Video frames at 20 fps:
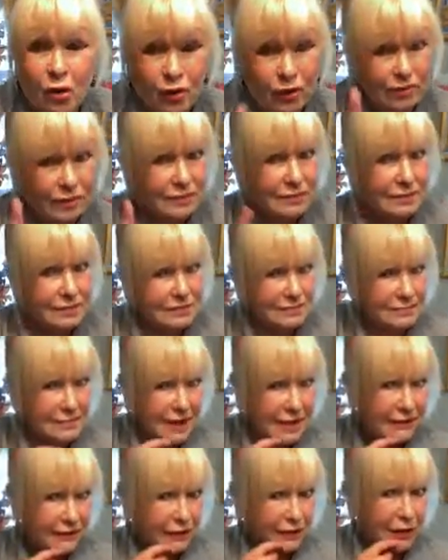Oh,
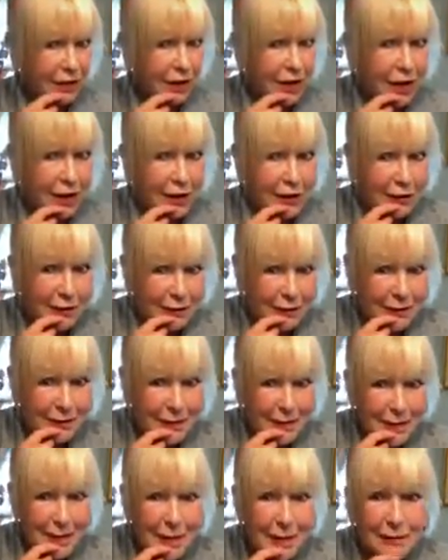I forgot.
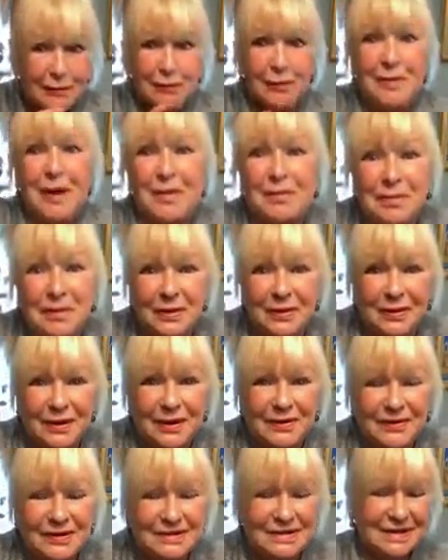
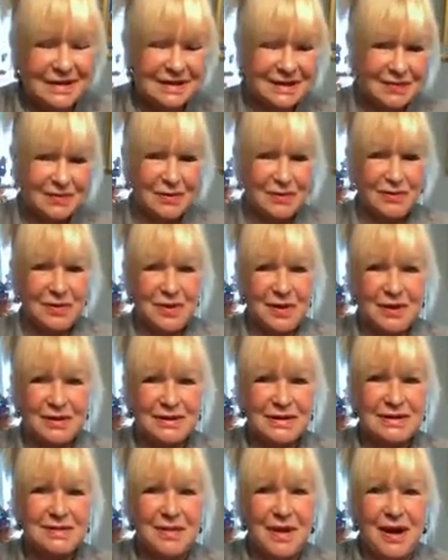Remember, if you see someone
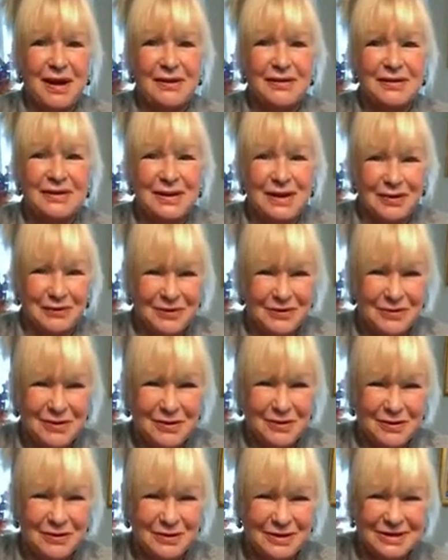without a smile, give
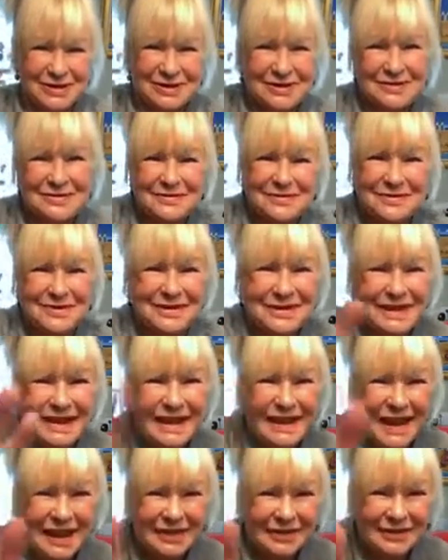them yours.
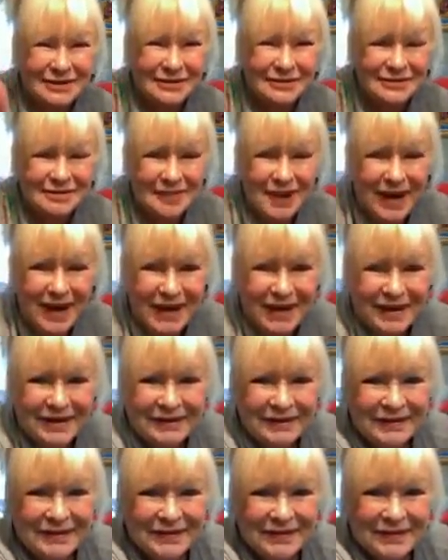See you later.
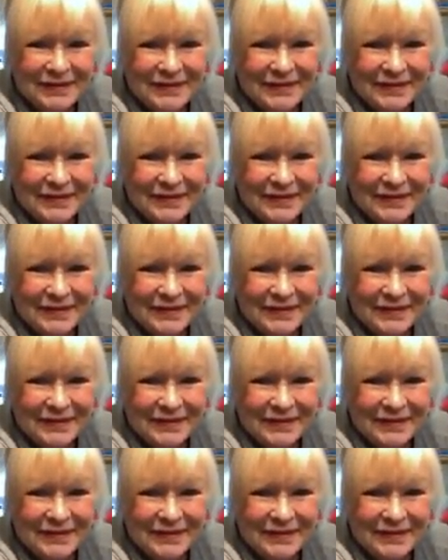Bye.